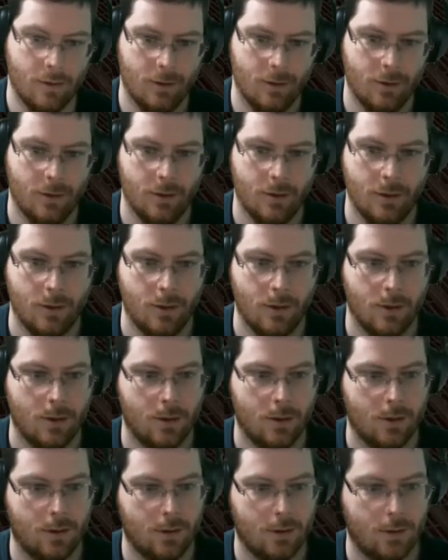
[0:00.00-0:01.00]
psyche.
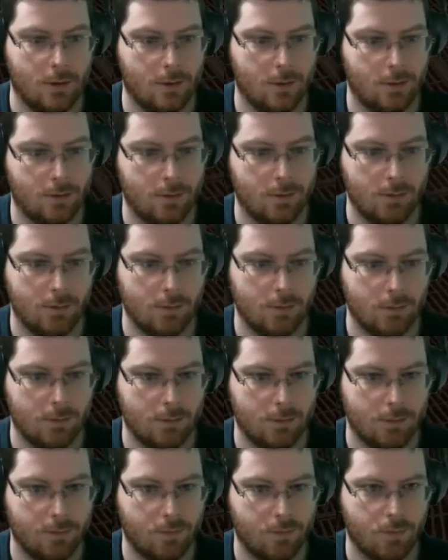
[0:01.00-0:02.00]
If
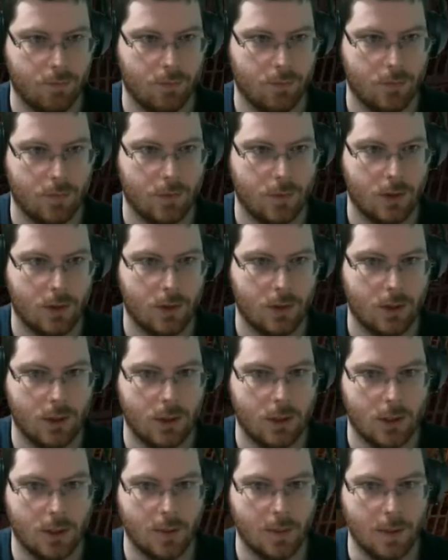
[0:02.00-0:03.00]
the
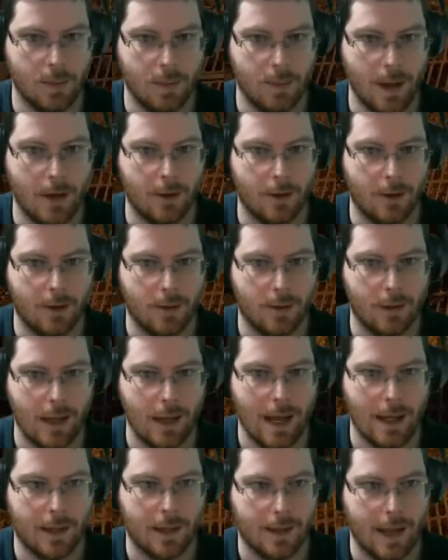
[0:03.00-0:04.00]
designers know
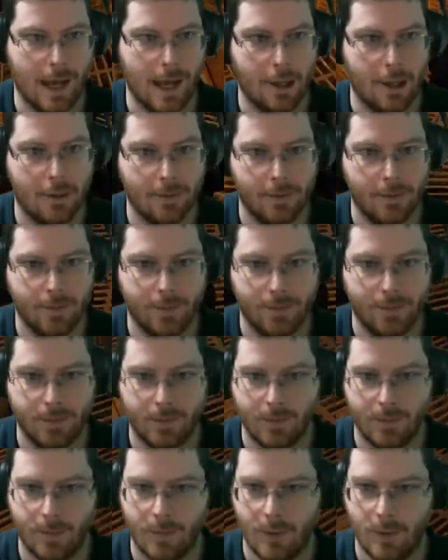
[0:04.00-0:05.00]
or
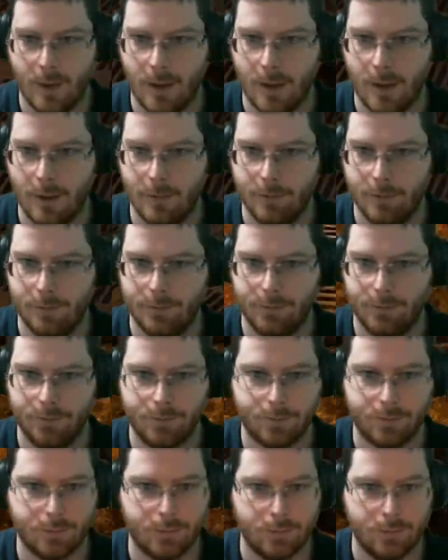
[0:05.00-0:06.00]
realize that that's going to be the
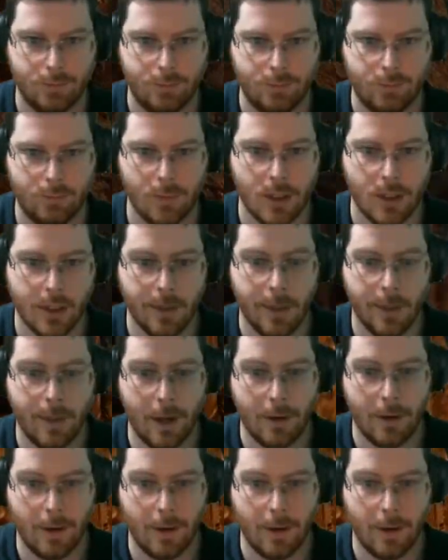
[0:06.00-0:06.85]
first faction a lot